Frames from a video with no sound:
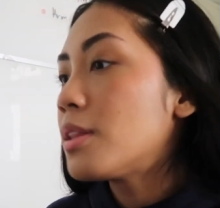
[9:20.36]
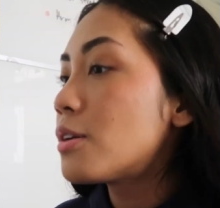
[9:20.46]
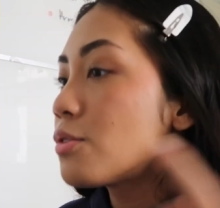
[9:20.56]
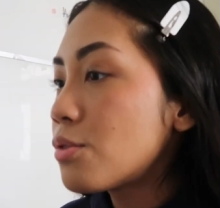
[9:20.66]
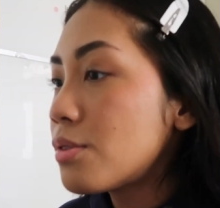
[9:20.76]

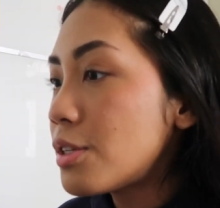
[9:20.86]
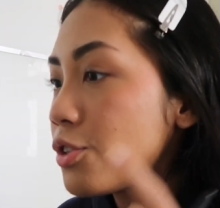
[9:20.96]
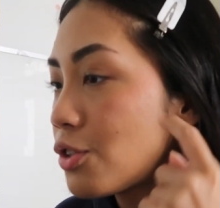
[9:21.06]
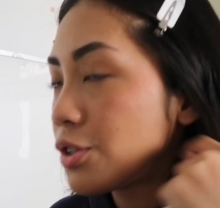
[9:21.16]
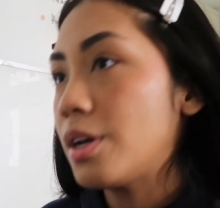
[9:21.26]
There's also
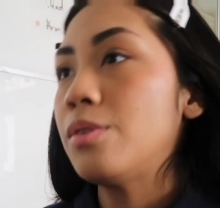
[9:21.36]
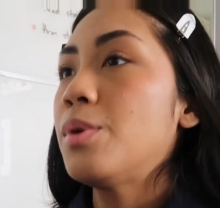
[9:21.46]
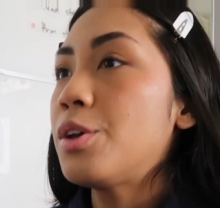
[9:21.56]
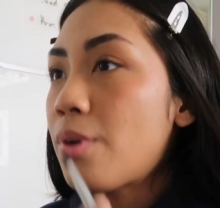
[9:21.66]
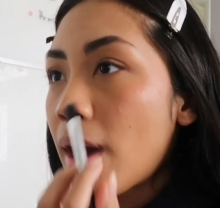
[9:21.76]
this trend
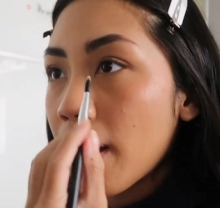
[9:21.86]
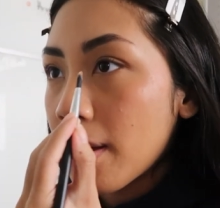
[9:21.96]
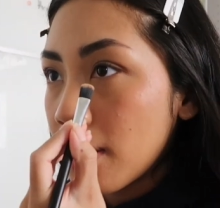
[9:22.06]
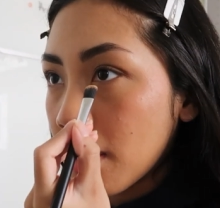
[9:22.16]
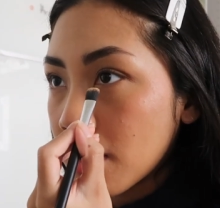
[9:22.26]
where you
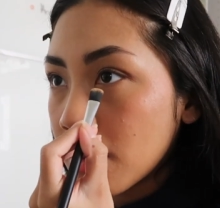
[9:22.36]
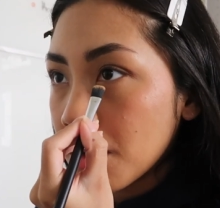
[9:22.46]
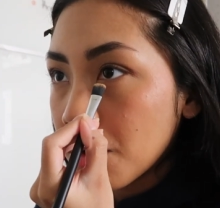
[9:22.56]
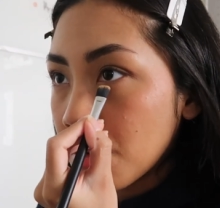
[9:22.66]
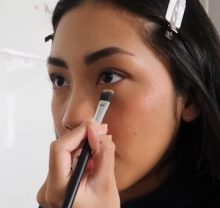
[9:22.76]
add like a
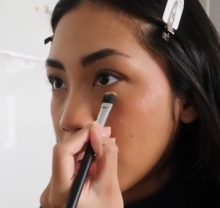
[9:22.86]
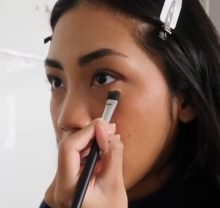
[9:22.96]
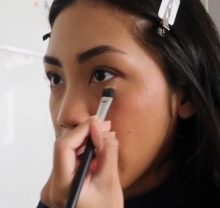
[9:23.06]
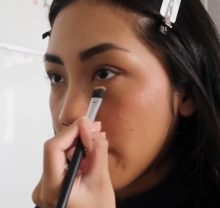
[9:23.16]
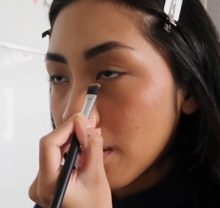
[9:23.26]
little
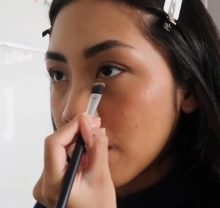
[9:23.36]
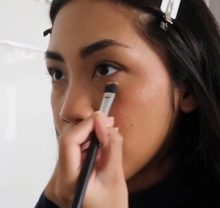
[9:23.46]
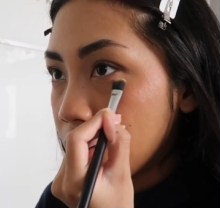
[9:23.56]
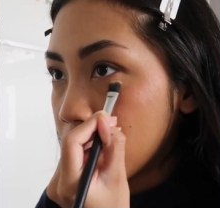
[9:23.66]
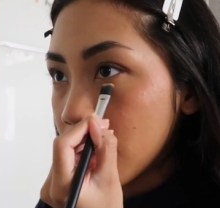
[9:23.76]
line
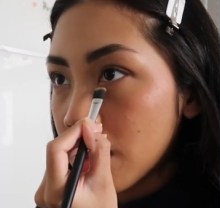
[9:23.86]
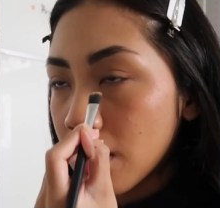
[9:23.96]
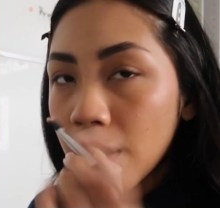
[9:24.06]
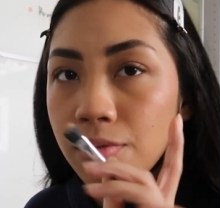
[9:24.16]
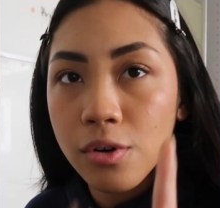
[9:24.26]
underneath.
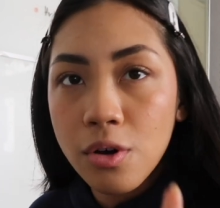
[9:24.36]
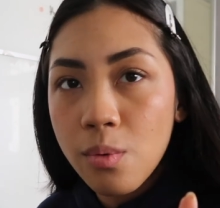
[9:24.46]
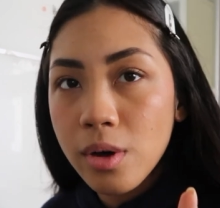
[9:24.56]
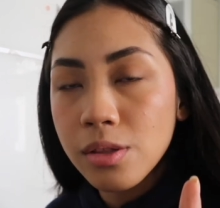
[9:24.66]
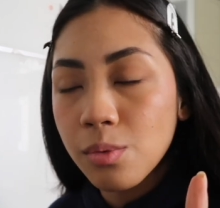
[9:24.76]
I
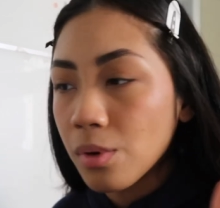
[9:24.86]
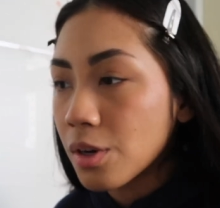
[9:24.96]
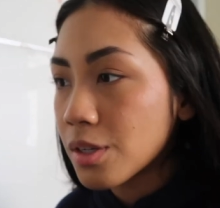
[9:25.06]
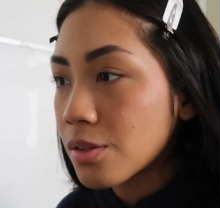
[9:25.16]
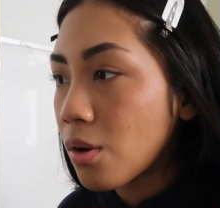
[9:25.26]
forgot what the
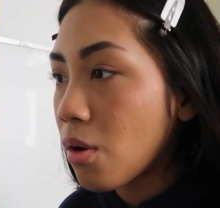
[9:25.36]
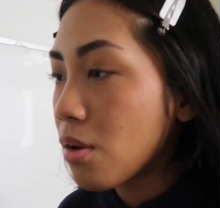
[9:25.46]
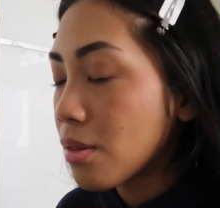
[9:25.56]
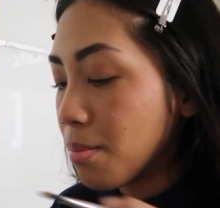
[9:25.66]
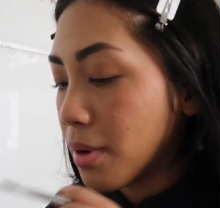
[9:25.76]
word is
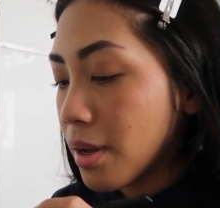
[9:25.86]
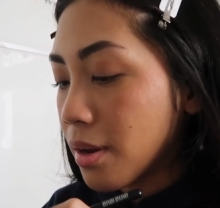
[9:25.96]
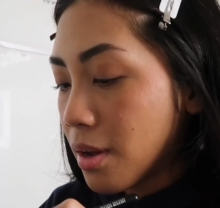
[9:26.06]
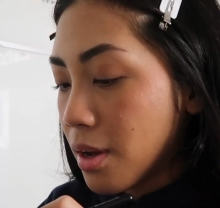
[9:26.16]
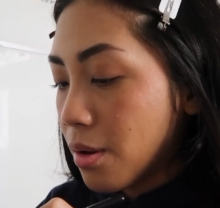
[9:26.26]
called,
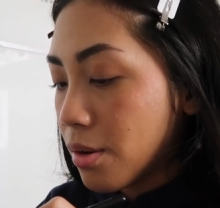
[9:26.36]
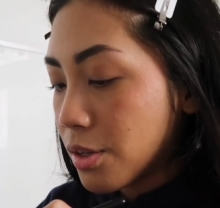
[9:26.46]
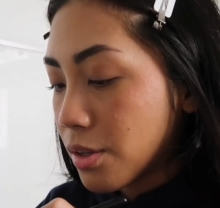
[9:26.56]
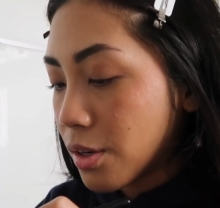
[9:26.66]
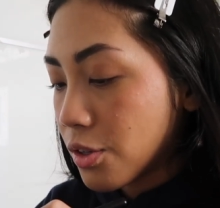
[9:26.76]
but we're
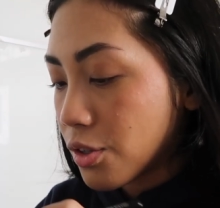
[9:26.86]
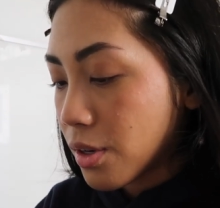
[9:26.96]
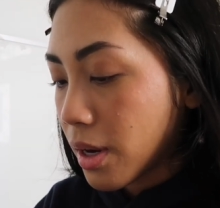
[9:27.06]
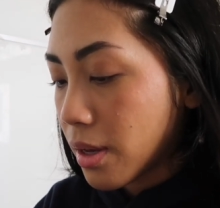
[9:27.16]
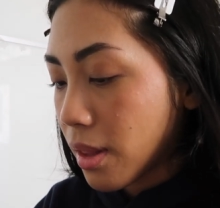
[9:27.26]
just gonna
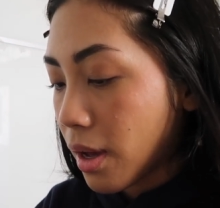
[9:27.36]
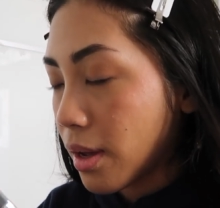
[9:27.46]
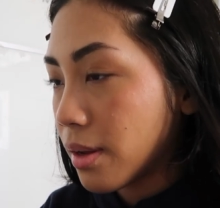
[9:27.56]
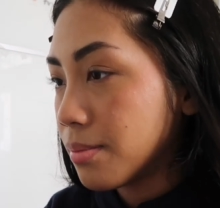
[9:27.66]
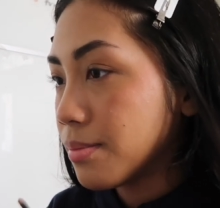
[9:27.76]
try
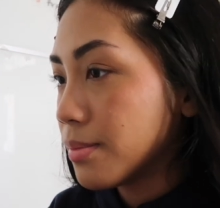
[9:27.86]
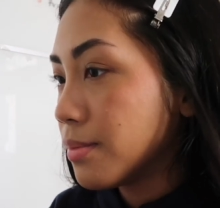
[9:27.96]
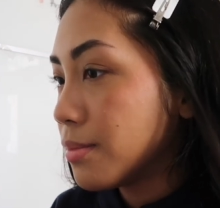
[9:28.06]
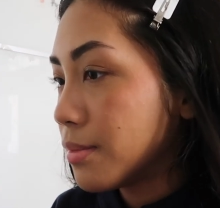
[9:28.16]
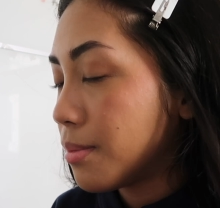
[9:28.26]
that.
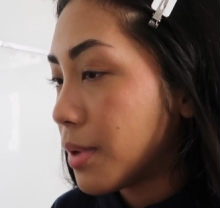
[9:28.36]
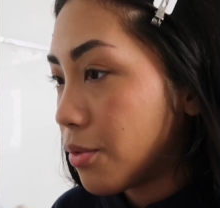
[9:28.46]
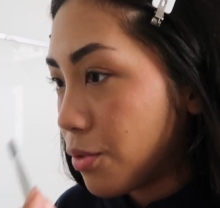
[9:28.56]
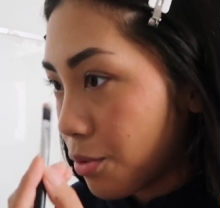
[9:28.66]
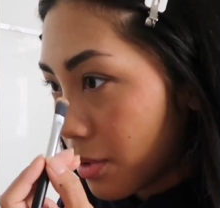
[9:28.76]
It
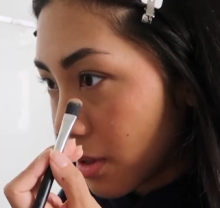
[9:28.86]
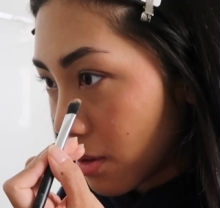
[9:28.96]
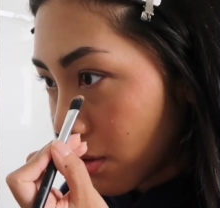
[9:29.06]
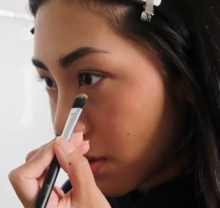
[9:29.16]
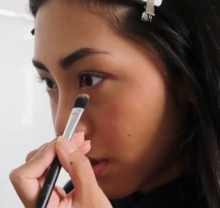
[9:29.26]
might ruin
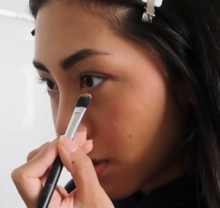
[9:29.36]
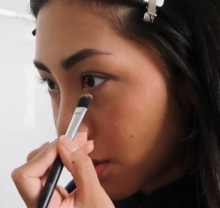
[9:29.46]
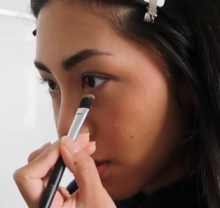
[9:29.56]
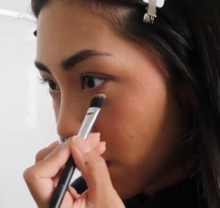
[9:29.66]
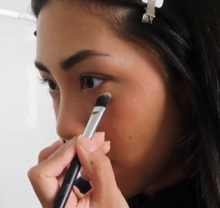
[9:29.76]
the look,
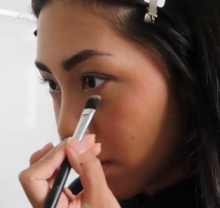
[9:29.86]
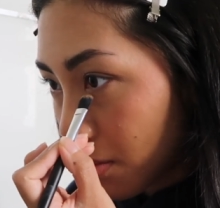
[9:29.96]
actually.